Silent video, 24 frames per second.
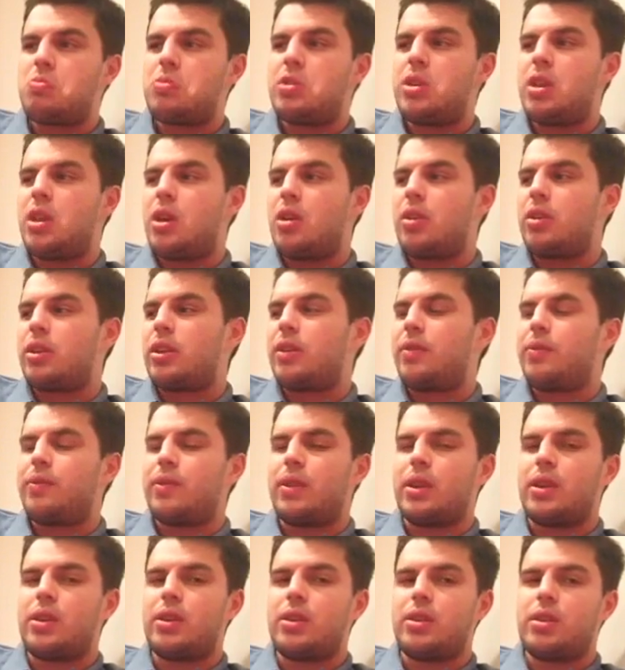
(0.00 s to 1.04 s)
I'd give him
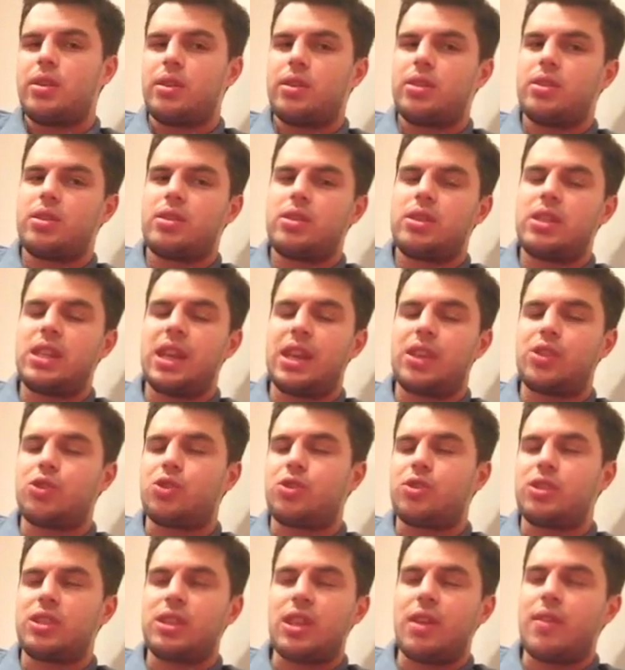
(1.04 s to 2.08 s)
a 6
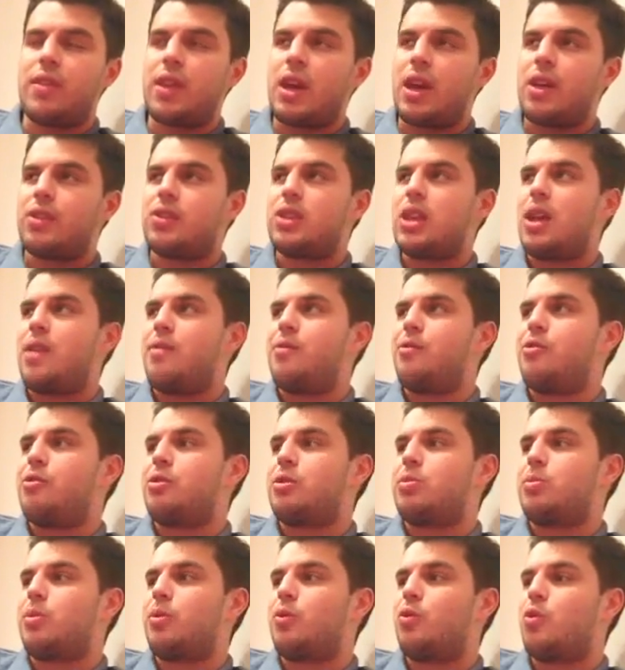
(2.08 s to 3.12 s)
or a 7 out of 10 for
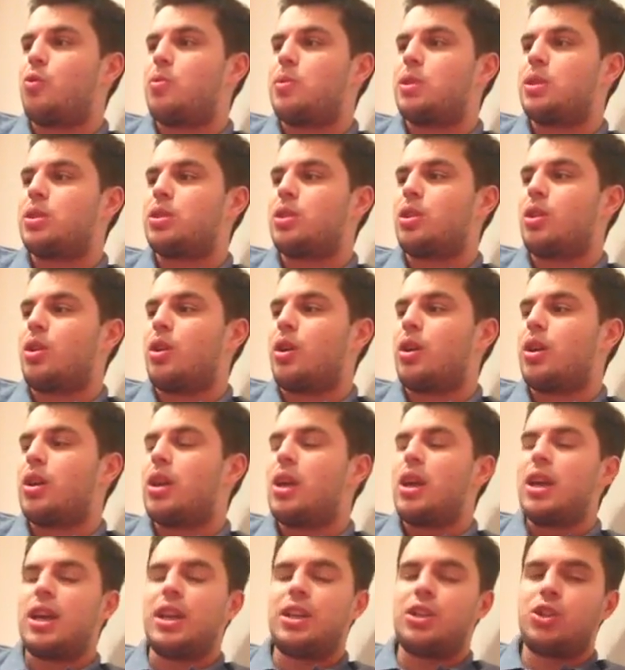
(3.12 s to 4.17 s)
his performance tonight.
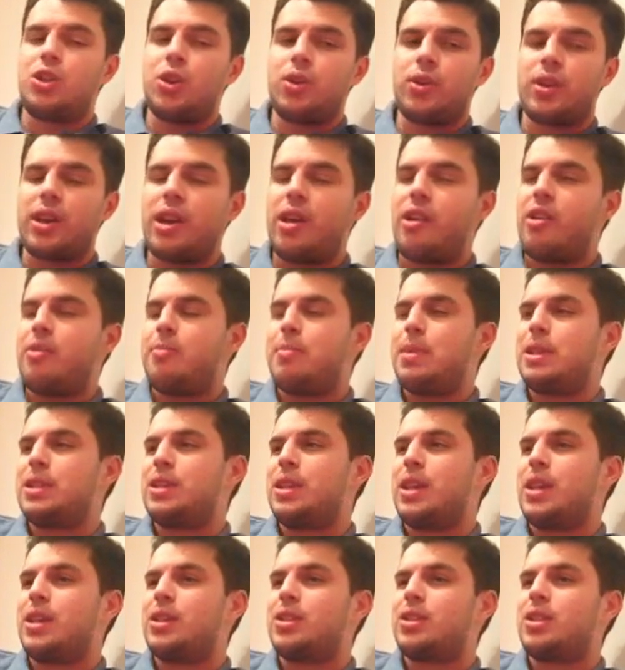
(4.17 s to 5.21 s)
He took care of
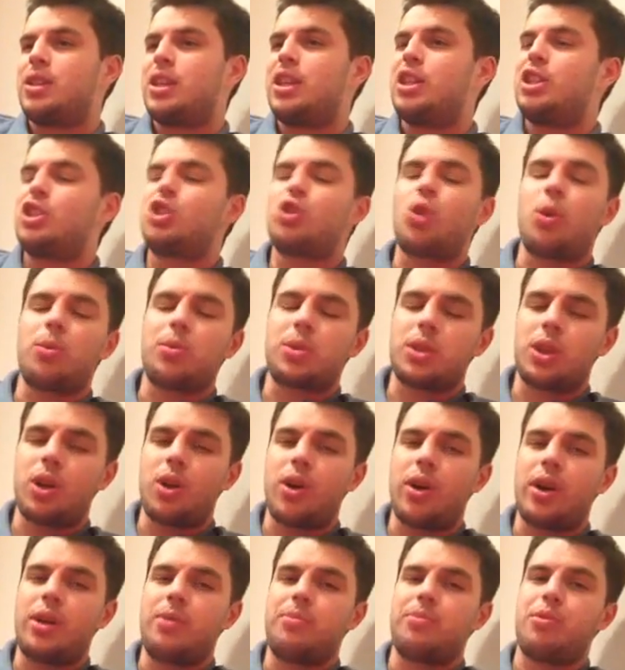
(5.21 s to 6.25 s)
business. He stopped a
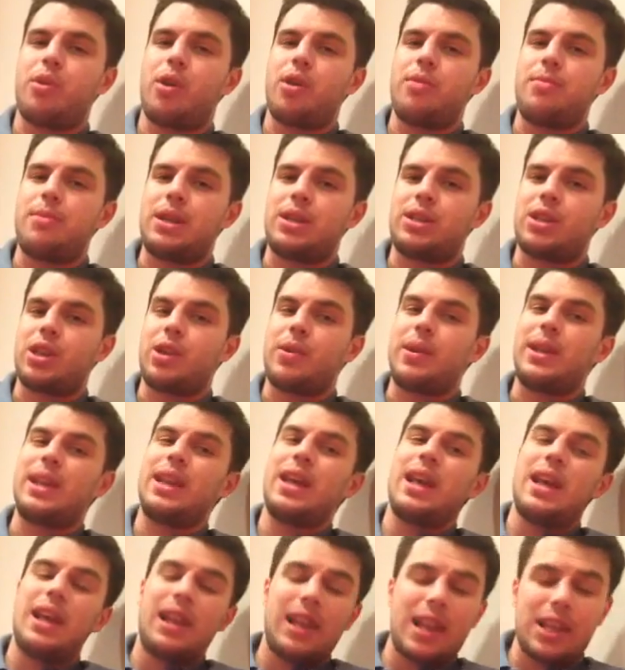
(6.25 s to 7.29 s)
guy in Brian Minto, and
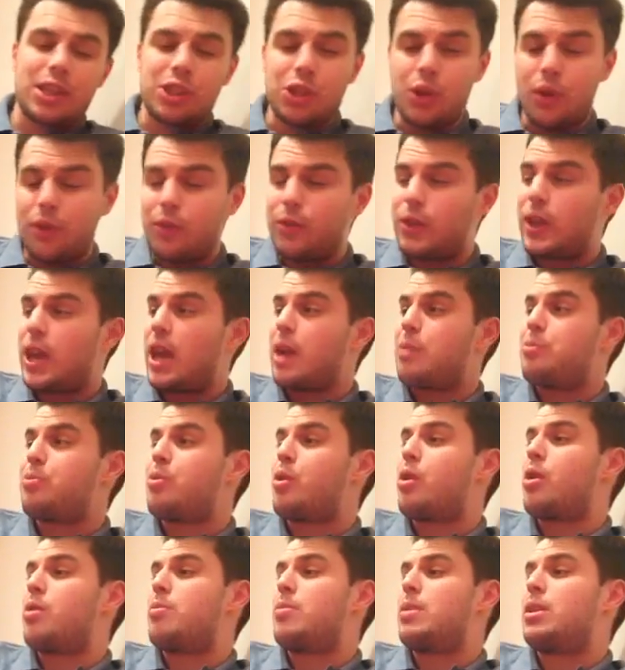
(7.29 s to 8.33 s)
let's not forget,
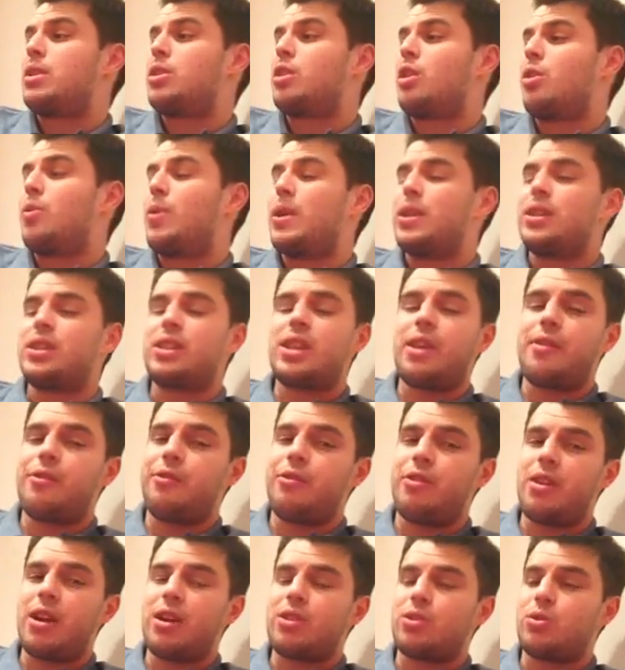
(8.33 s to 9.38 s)
Brian Minto went
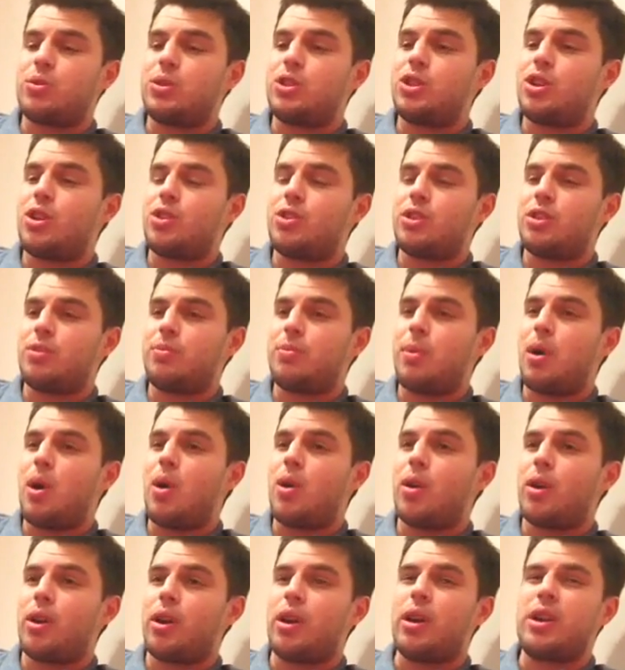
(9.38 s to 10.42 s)
7 rounds with Joseph
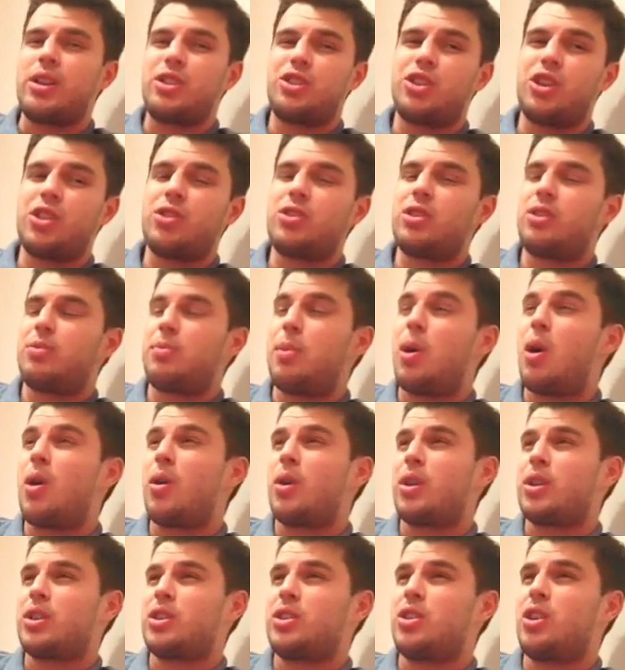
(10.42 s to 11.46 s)
Parker. Joseph
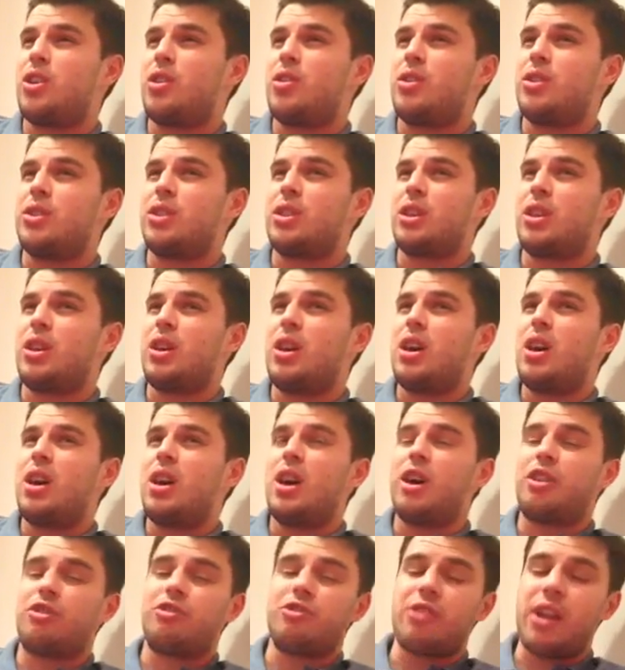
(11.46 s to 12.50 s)
Parker's known as a
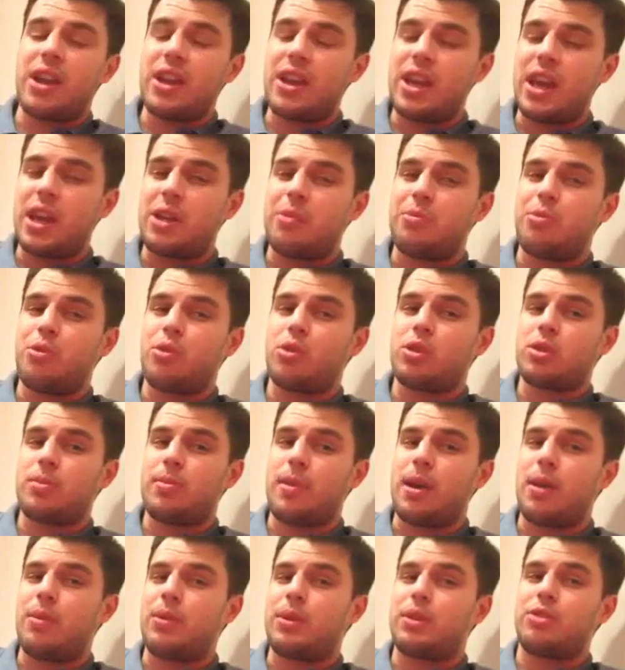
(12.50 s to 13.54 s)
grade A
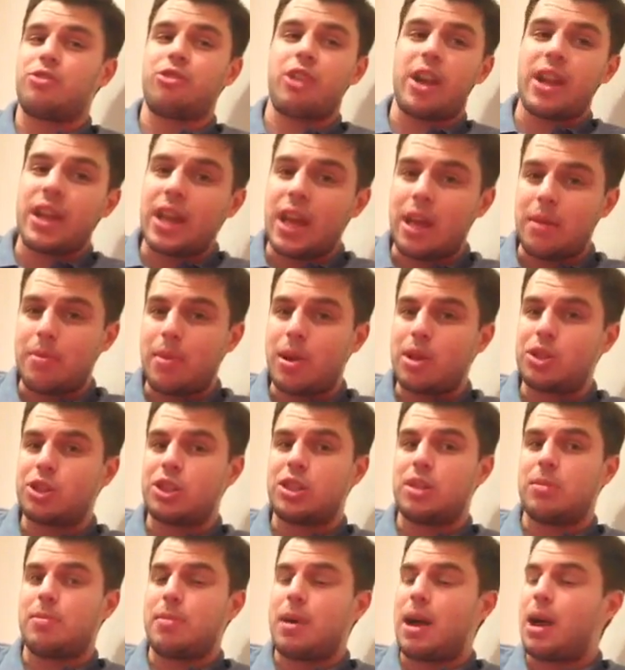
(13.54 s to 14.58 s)
prospect with grade A
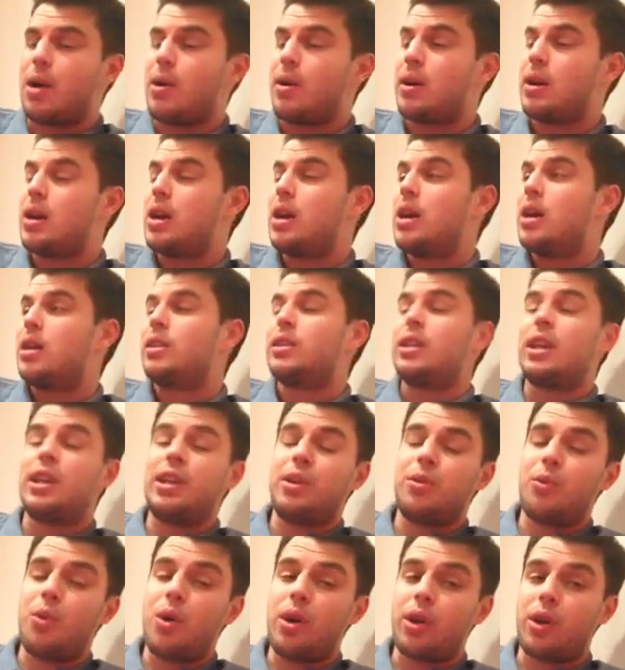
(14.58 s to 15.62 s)
punching power.
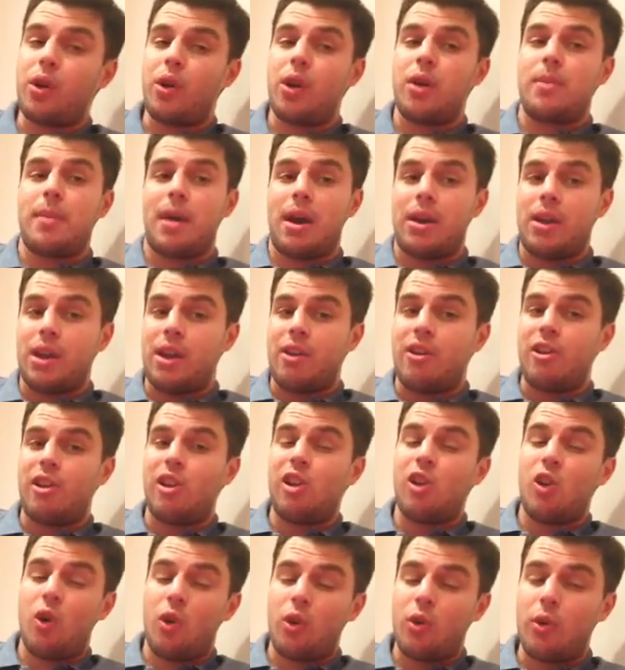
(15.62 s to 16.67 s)
Dillian Whyte got him out of there a
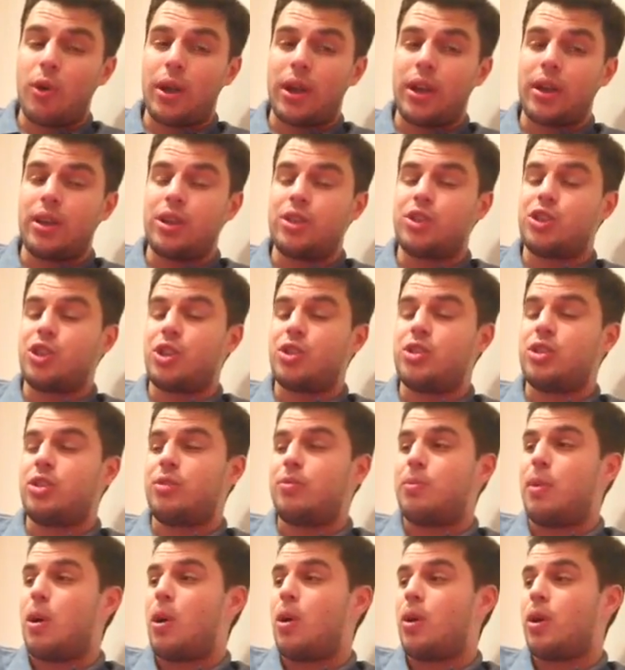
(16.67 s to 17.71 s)
lot quicker than
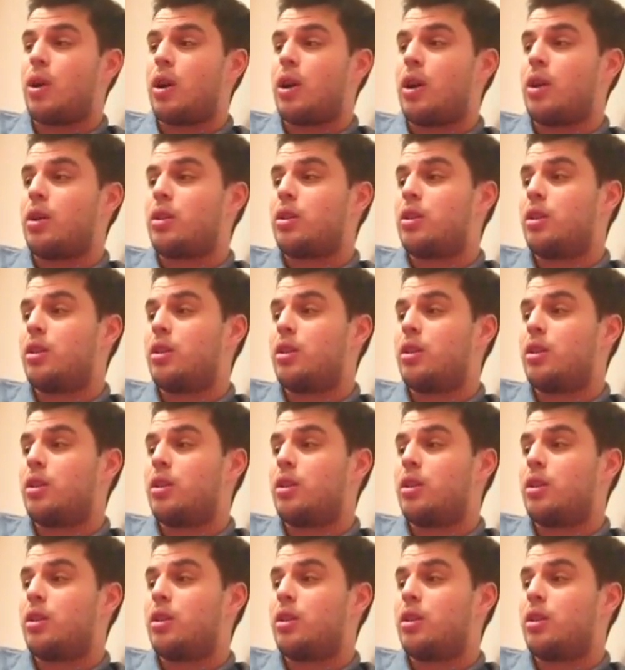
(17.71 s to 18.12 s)
Joseph Parker.